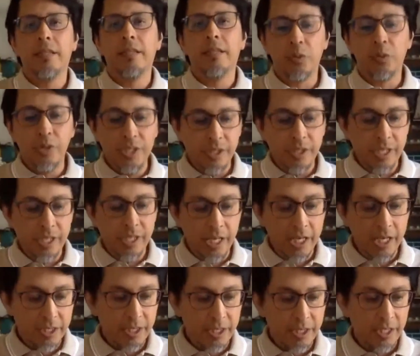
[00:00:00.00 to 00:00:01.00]
The
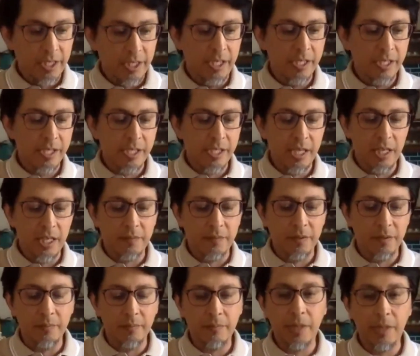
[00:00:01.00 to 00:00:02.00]
research
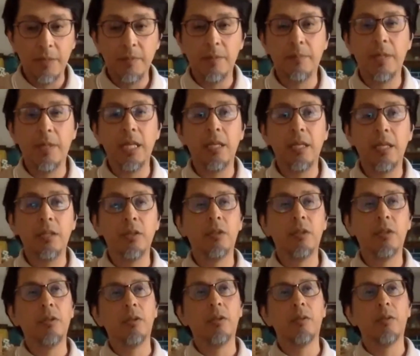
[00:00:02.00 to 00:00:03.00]
itself maybe may
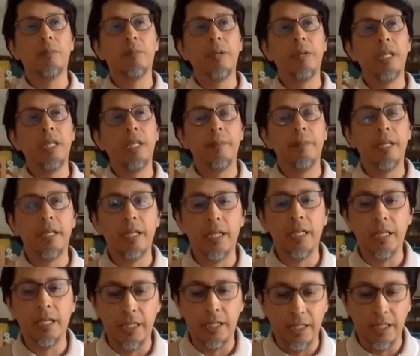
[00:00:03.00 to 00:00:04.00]
not look
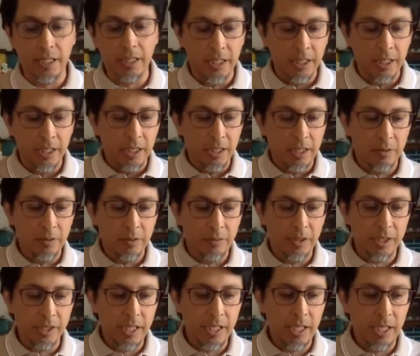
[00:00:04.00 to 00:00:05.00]
very, how
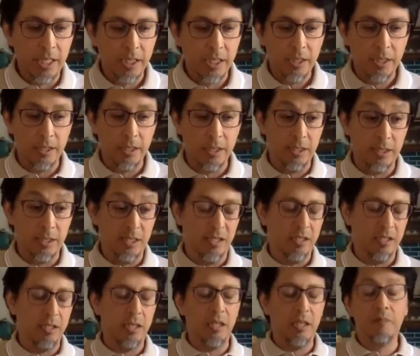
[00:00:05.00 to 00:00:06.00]
could I say,
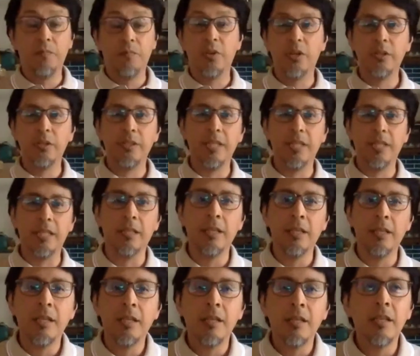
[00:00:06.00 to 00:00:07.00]
important
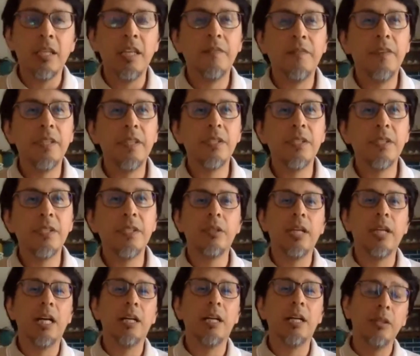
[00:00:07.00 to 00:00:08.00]
if it's
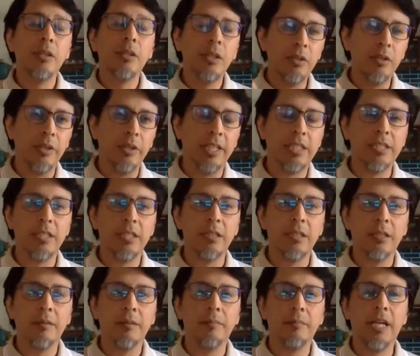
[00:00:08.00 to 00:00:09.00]
not
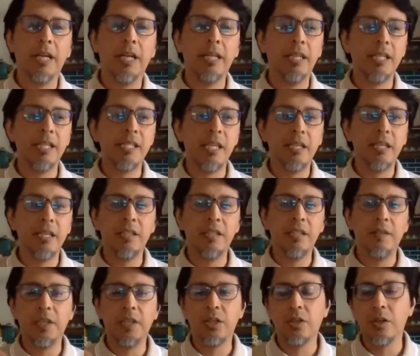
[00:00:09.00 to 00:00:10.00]
acknowledged by the
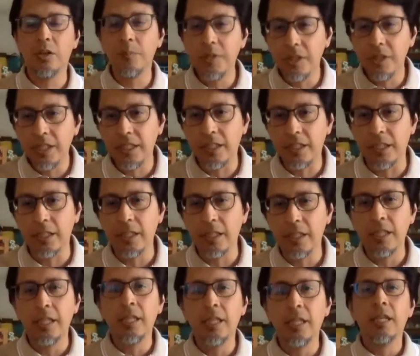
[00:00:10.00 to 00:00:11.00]
scientific
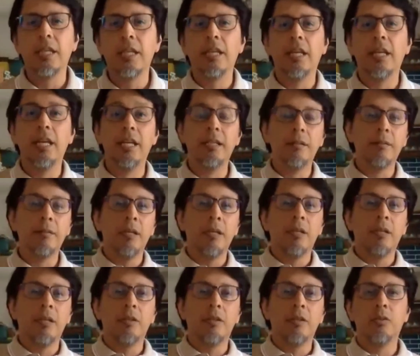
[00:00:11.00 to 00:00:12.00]
community. And
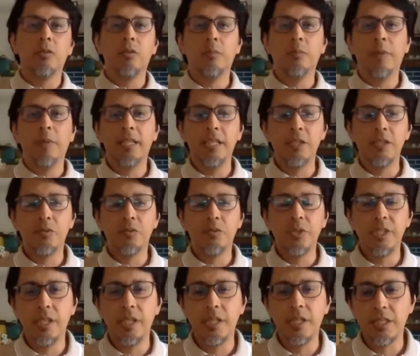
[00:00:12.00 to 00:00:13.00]
to make this
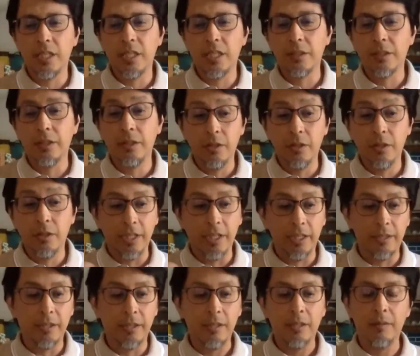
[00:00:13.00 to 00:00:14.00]
research
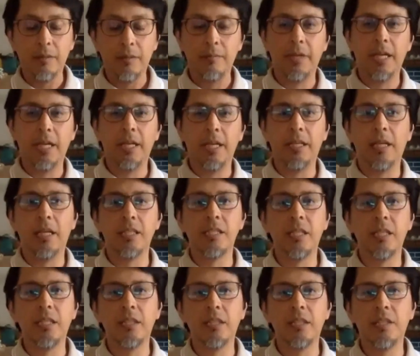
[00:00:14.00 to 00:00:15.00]
acknowledged by a
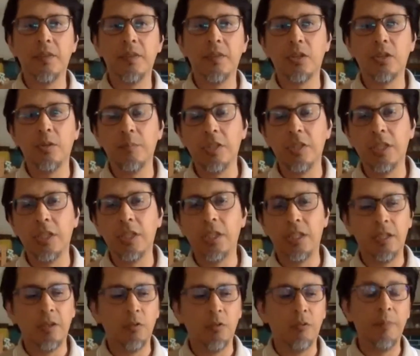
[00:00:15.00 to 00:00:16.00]
scientific
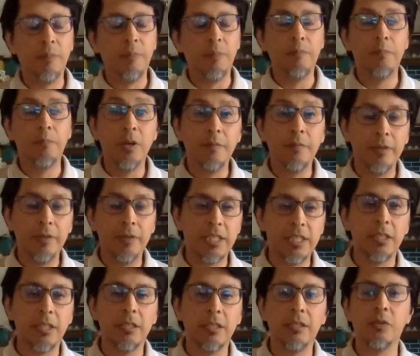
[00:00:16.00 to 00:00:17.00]
community, we
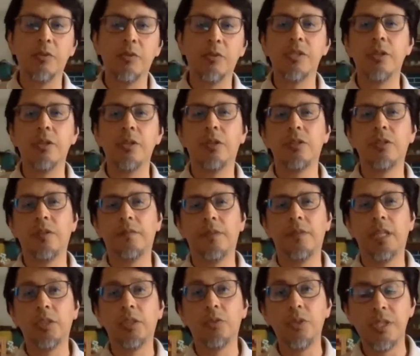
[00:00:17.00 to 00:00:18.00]
publish the results of
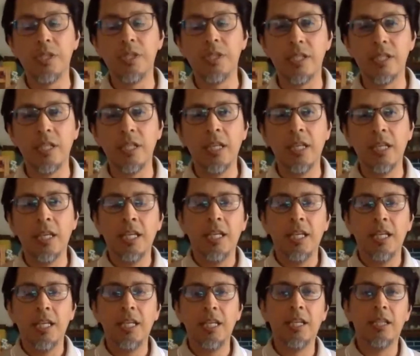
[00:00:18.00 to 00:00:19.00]
that research
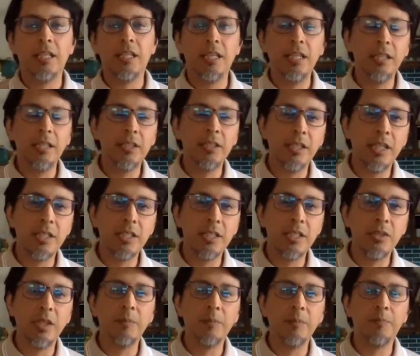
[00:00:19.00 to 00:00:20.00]
in an
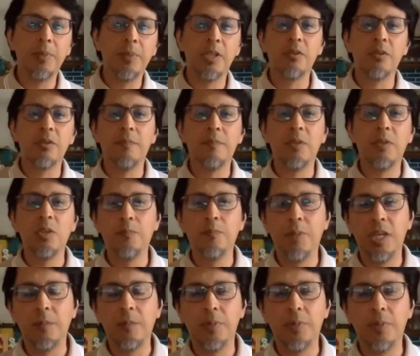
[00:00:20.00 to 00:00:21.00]
international peer-reviewed
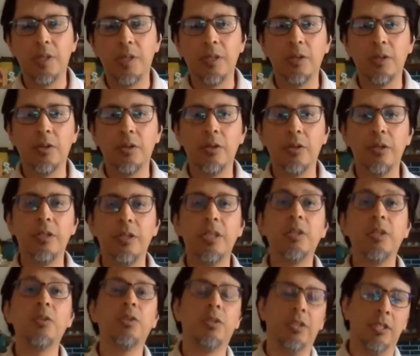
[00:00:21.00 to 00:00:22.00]
paper called
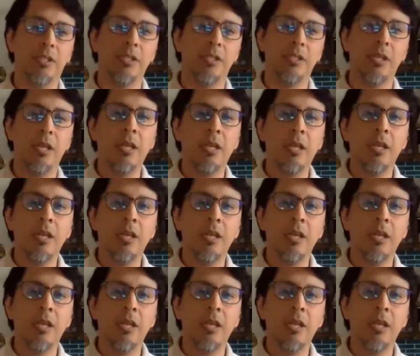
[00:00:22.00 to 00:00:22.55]
Nutrients.